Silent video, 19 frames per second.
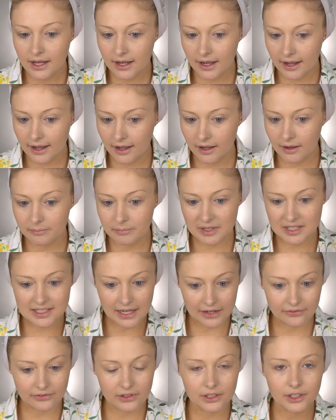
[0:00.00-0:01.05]
But
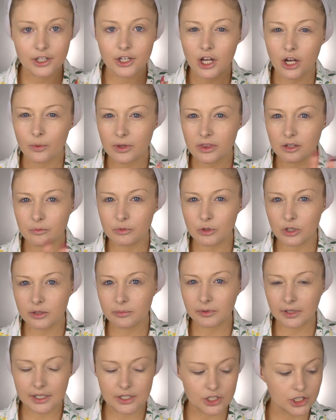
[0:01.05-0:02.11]
definitely go with the beauty
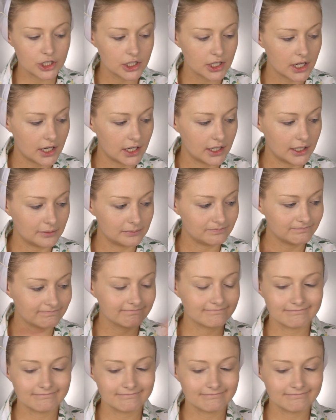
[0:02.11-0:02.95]
blender.